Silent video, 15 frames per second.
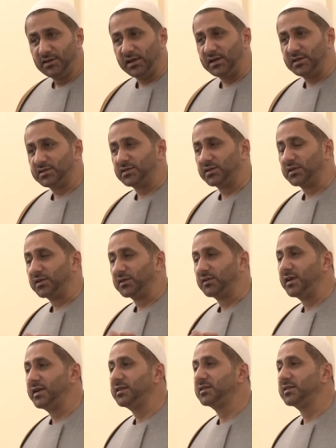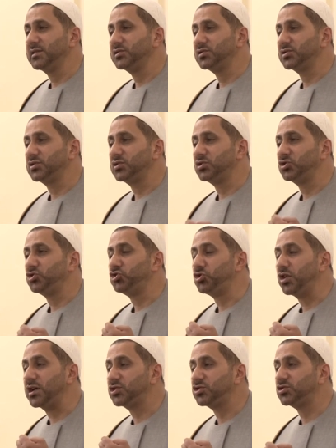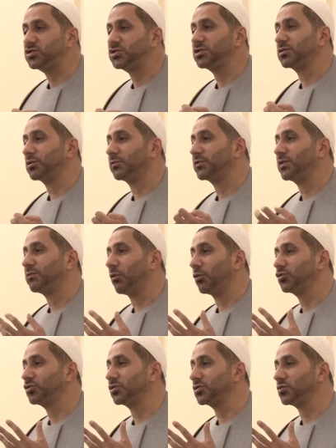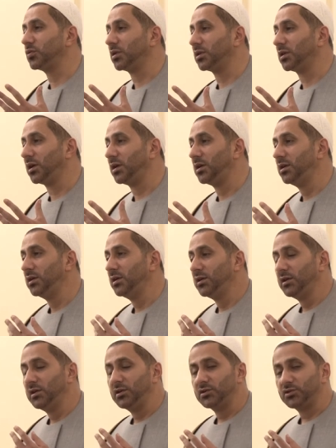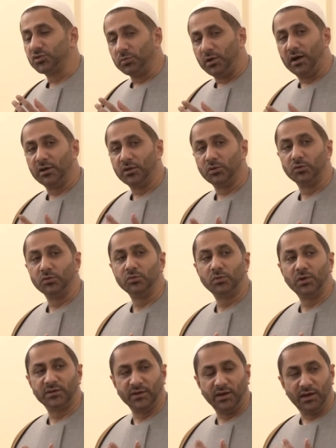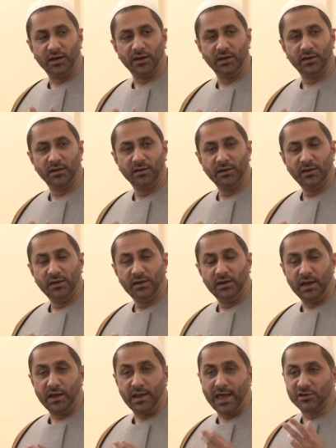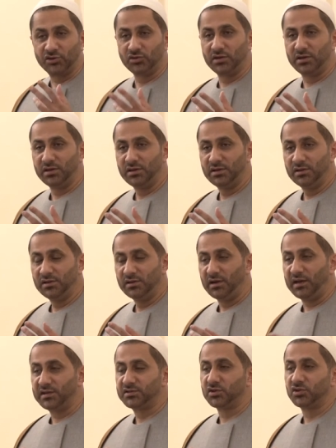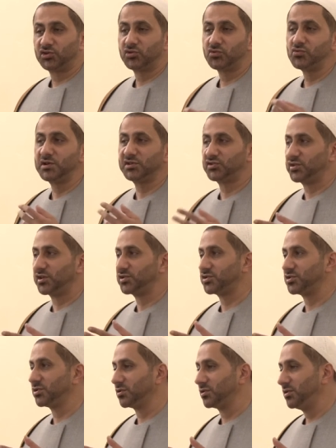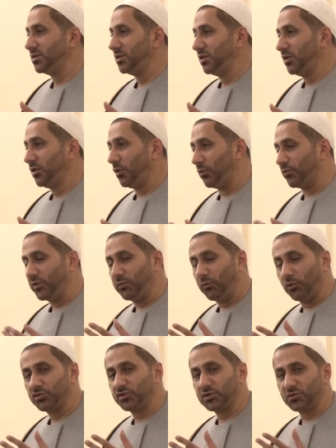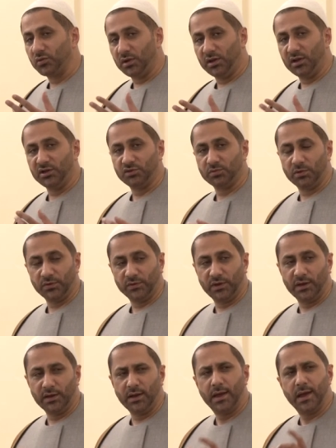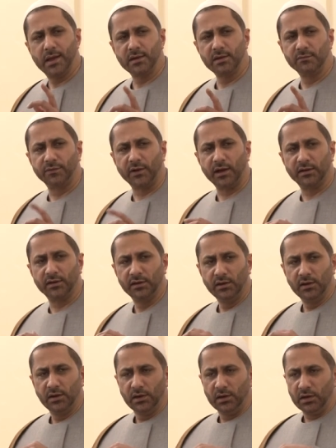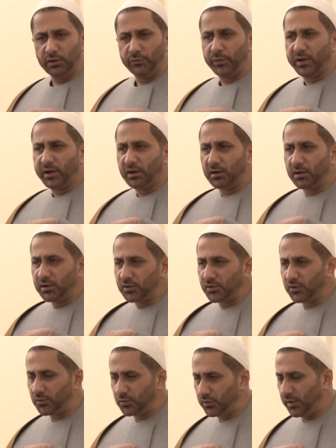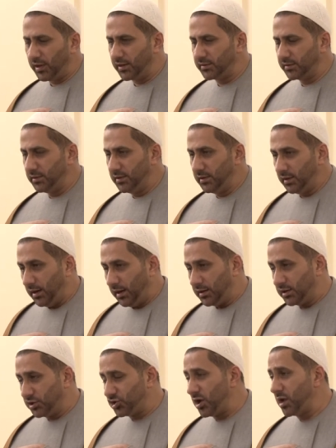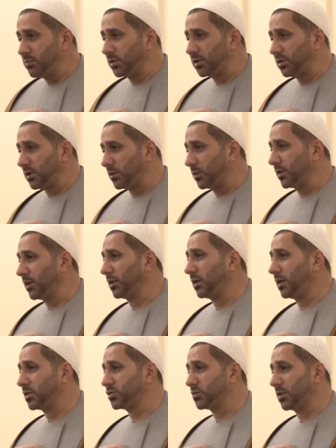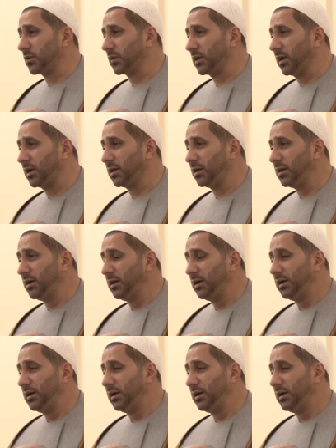is the greatest gesture of devotion to Allah subhanahu wa ta'ala. And actually, it's the truest gesture of devotion to Allah subhanahu wa ta'ala. And in fact, if we can learn to do that unashamedly with Allah subhanahu wa ta'ala,